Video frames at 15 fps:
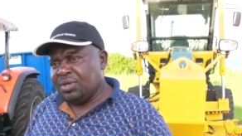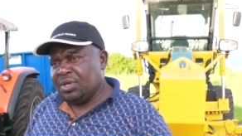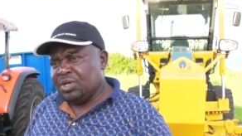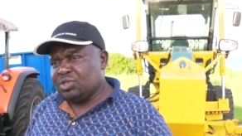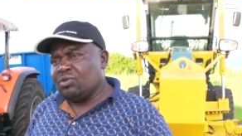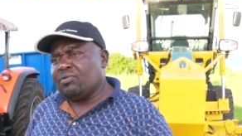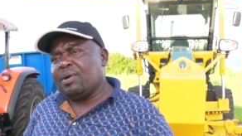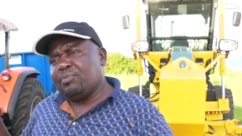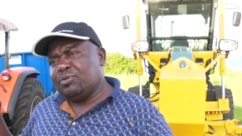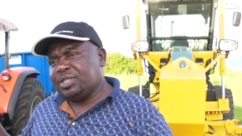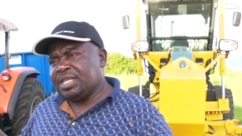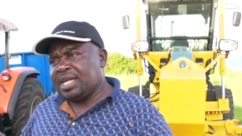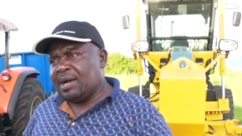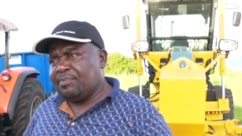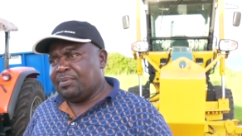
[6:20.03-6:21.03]
So we're
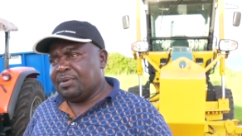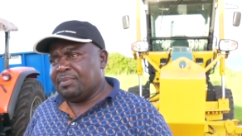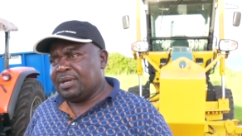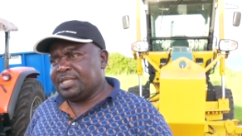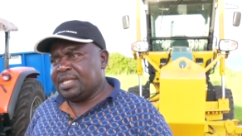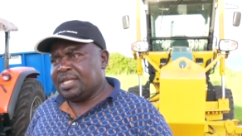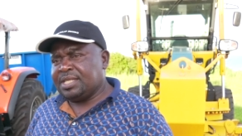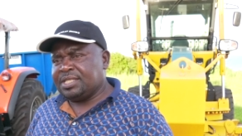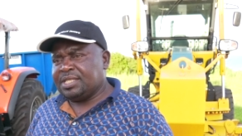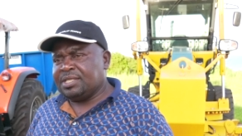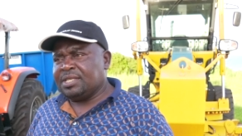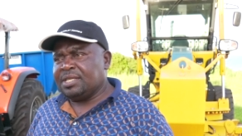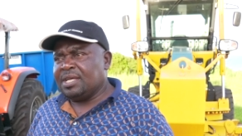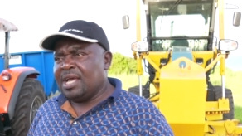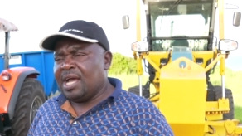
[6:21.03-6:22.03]
putting up a maternity,
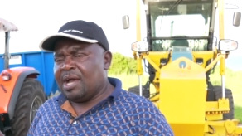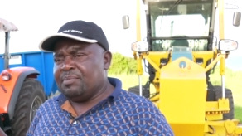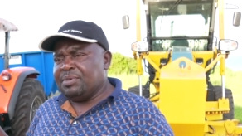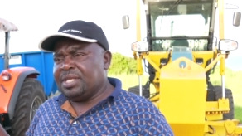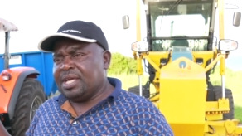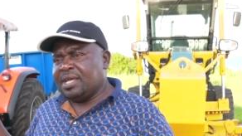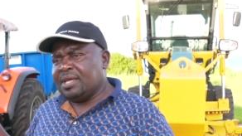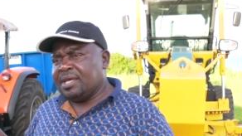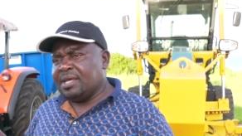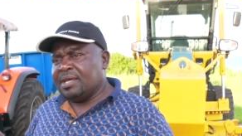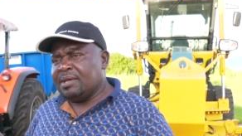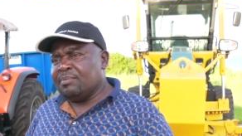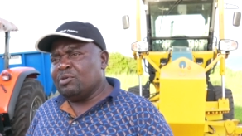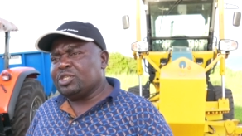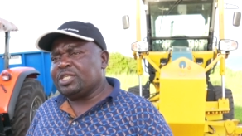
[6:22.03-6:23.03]
I mean
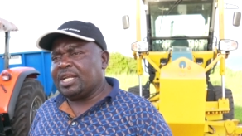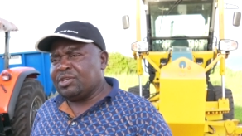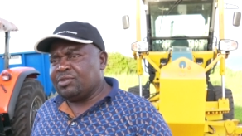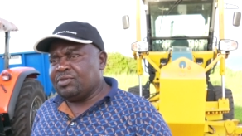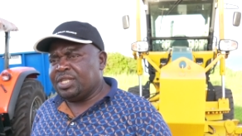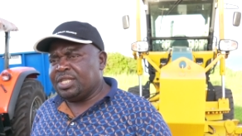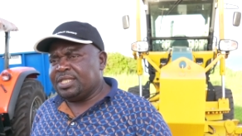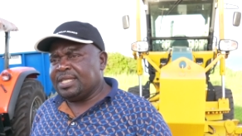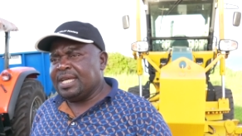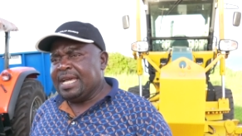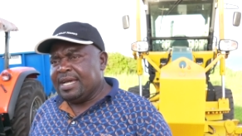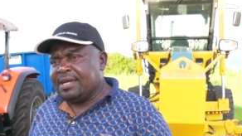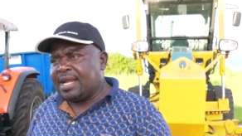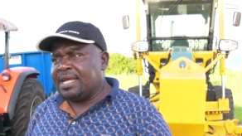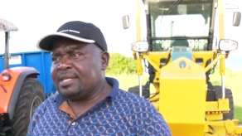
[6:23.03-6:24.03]
a, a mortuary unit.
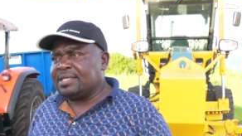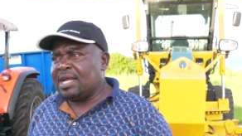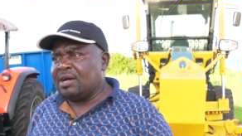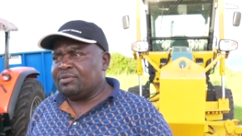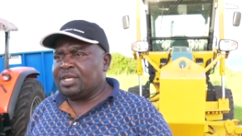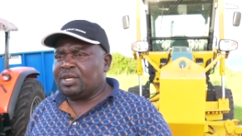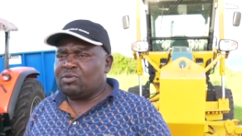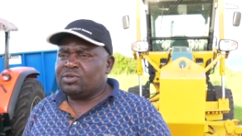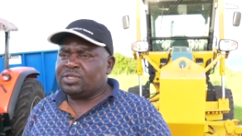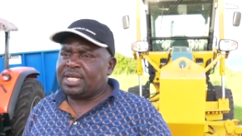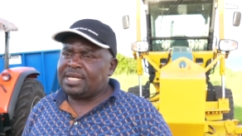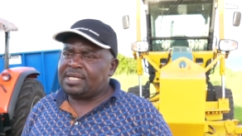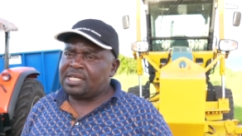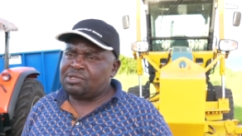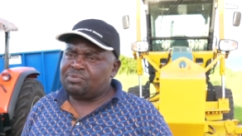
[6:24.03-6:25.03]
Right now the
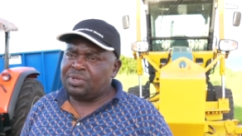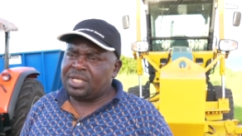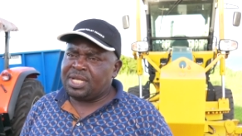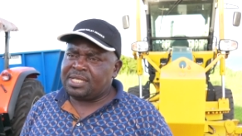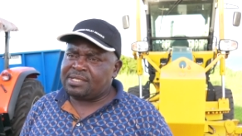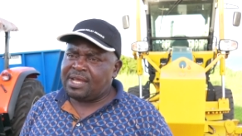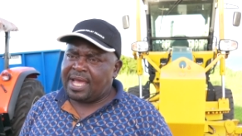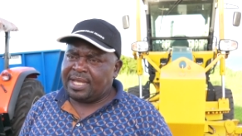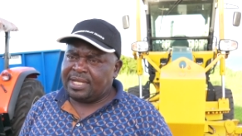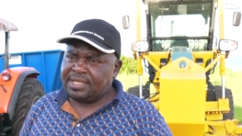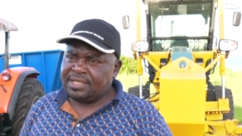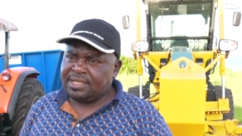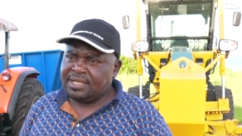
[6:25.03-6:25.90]
contractor has been assigned.